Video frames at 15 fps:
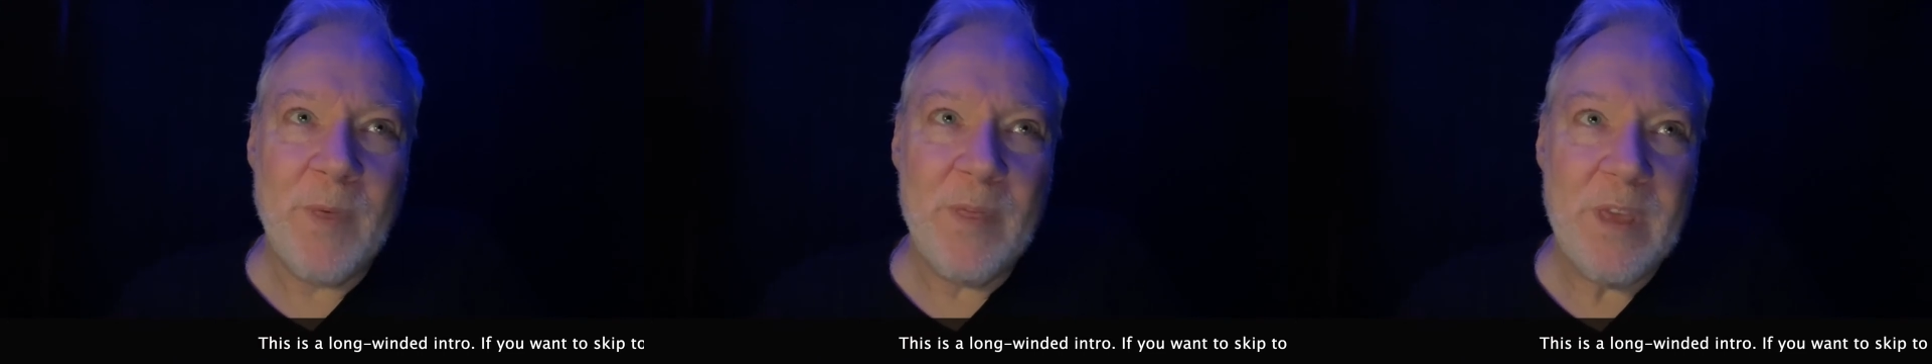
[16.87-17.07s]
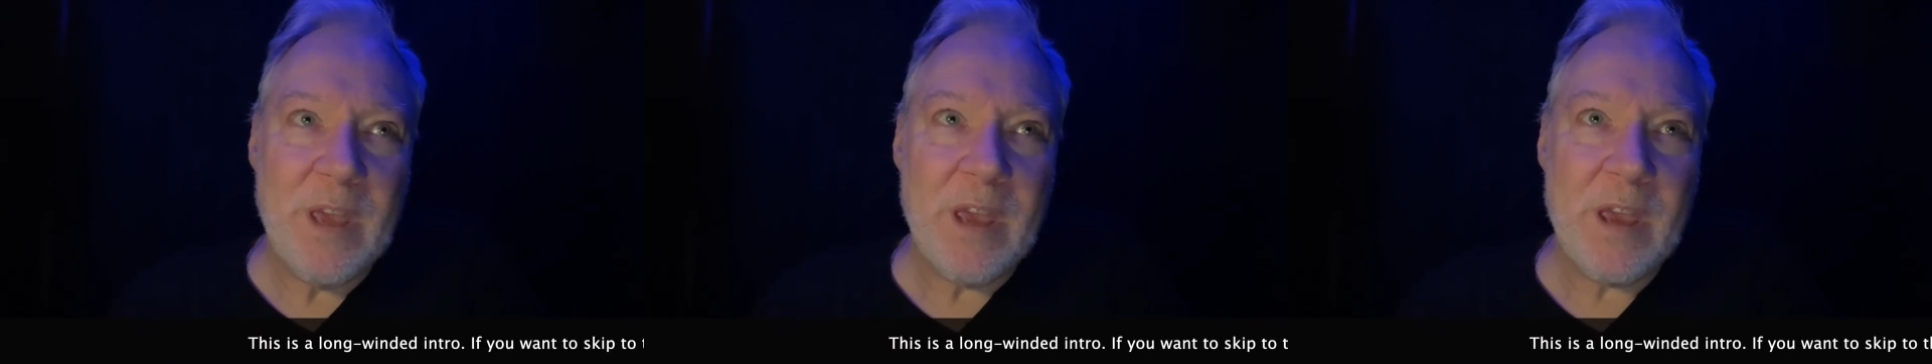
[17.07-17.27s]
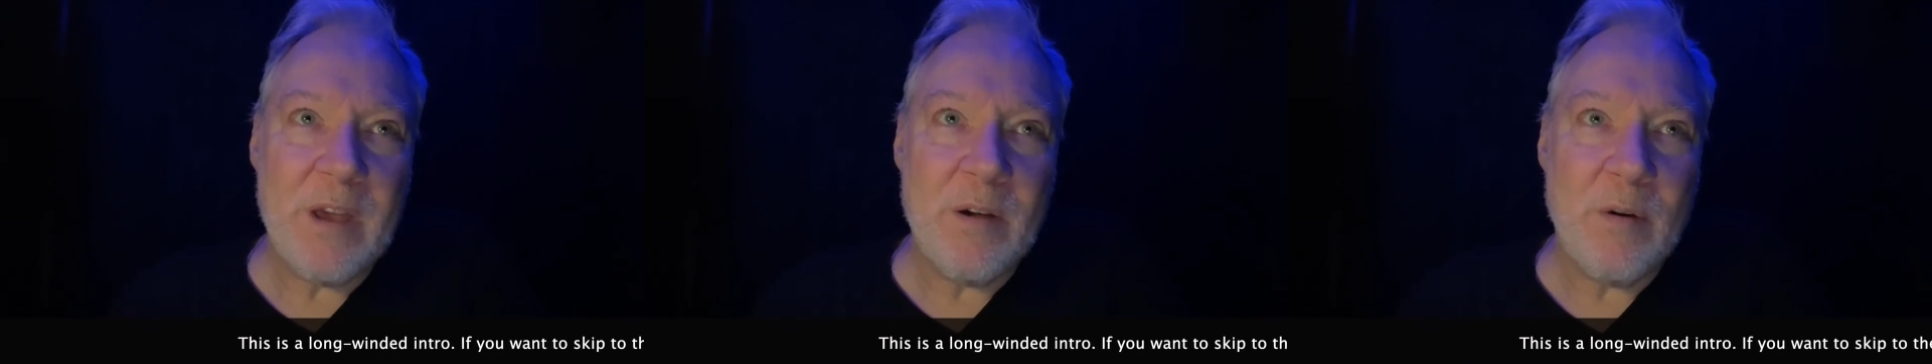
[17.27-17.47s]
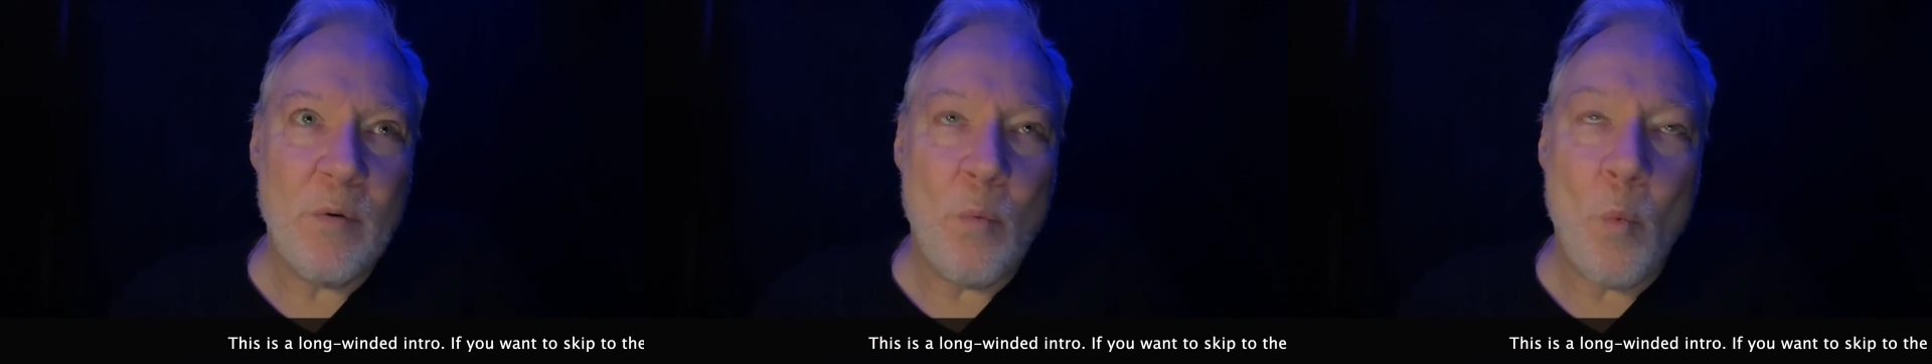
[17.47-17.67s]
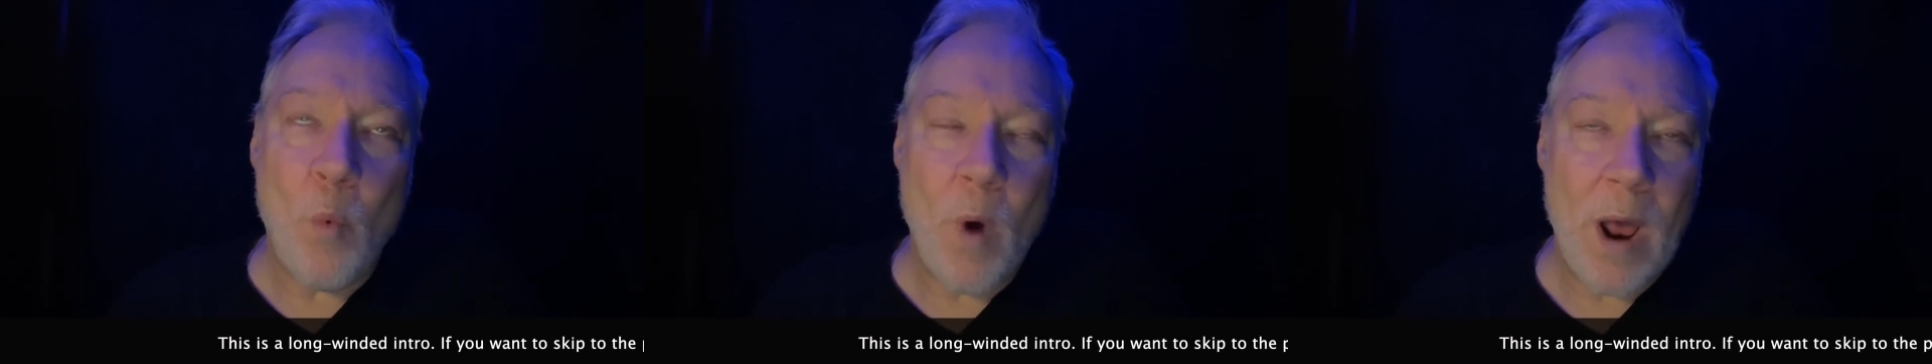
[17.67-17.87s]
the
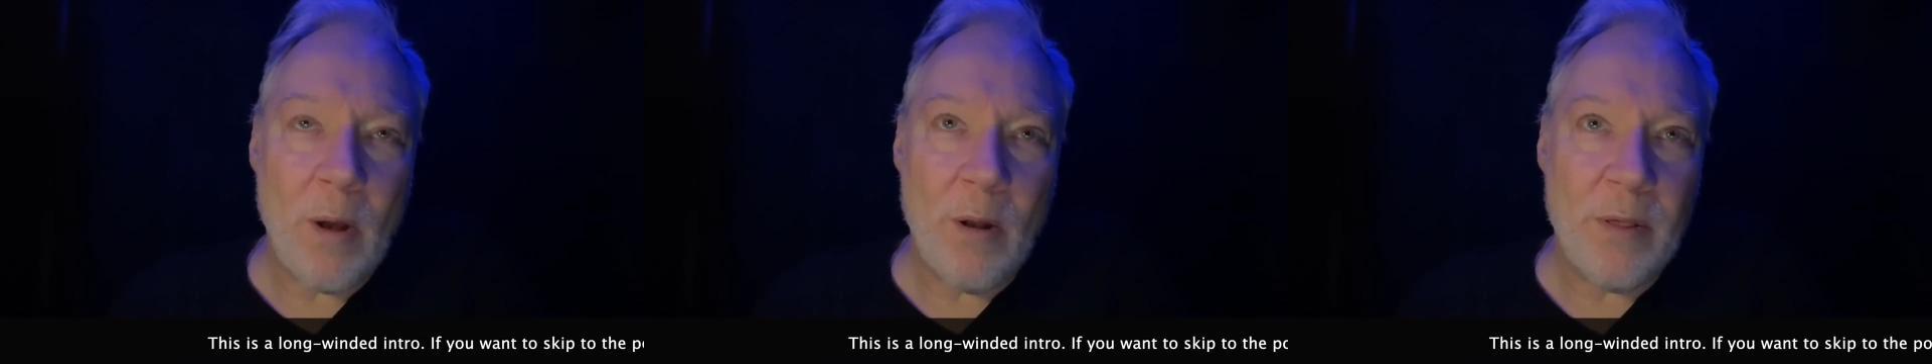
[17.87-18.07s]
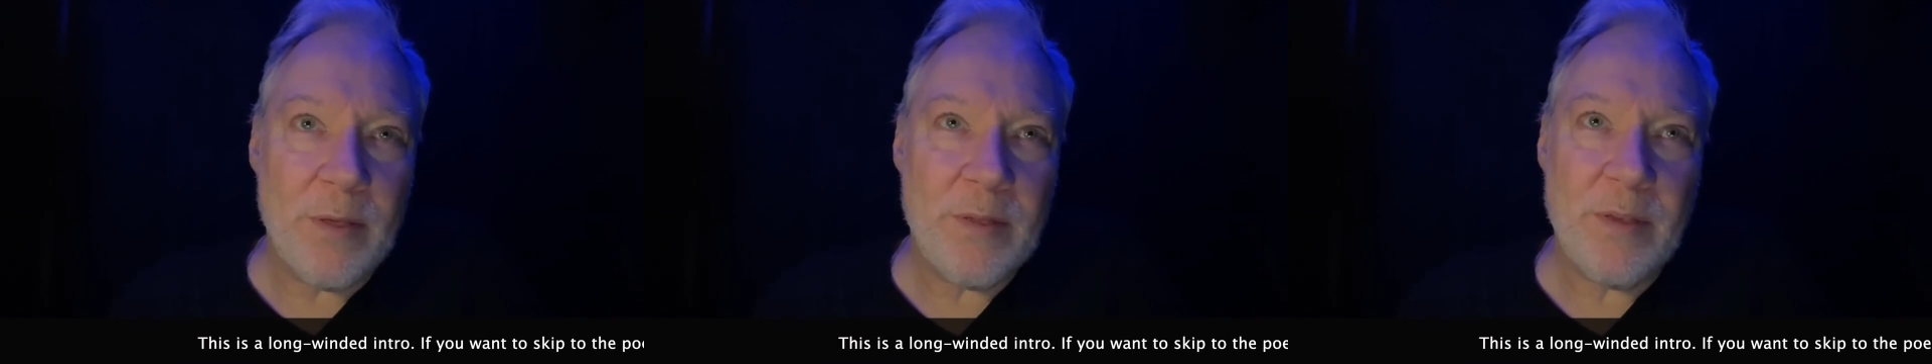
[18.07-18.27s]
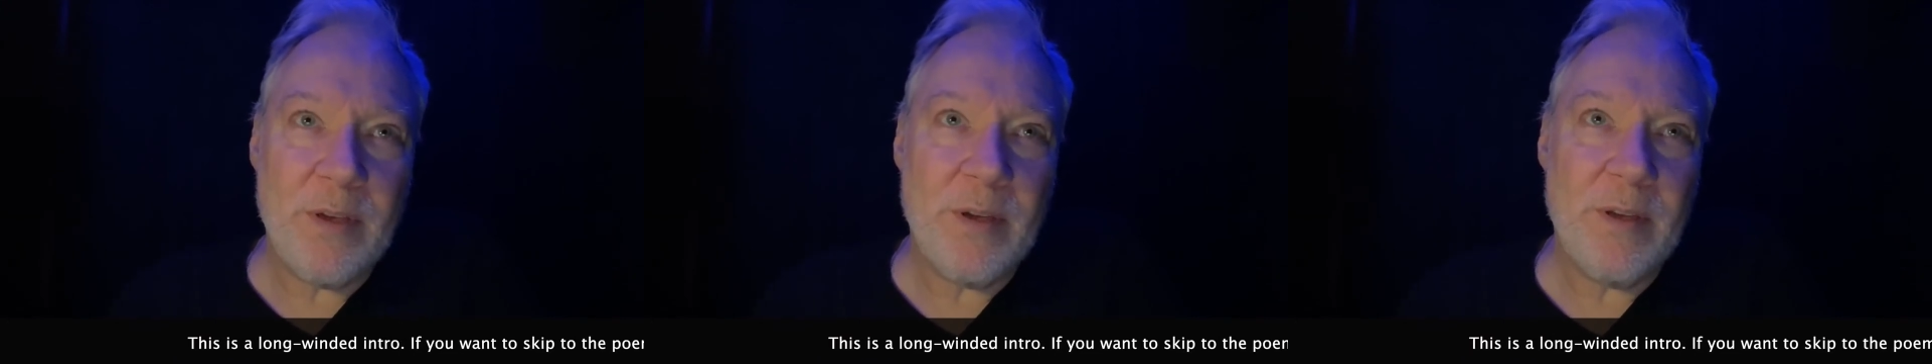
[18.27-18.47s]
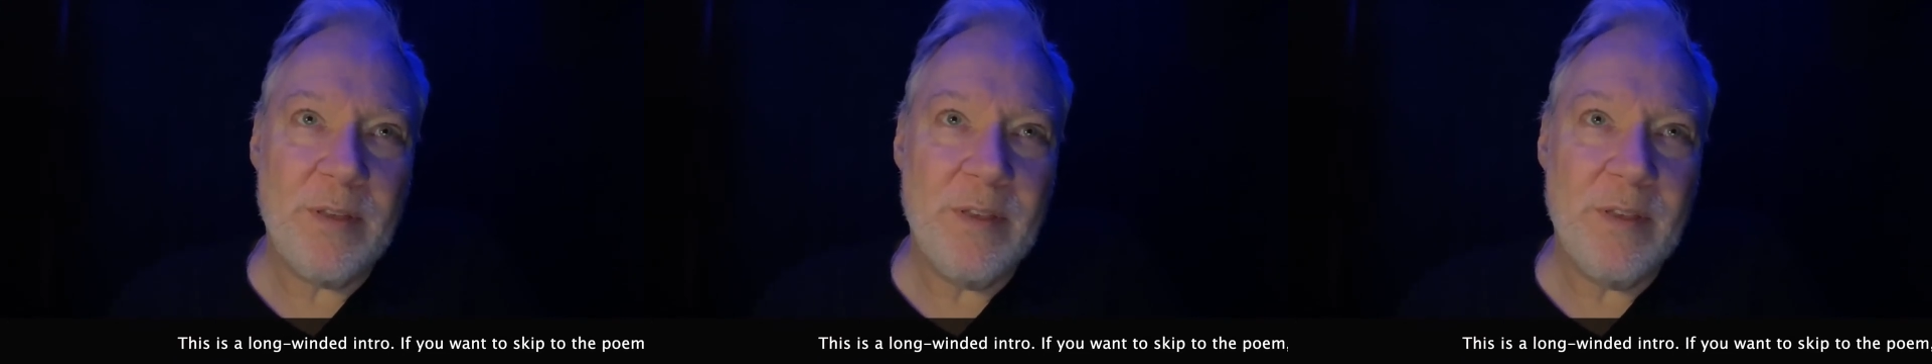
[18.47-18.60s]
wealth,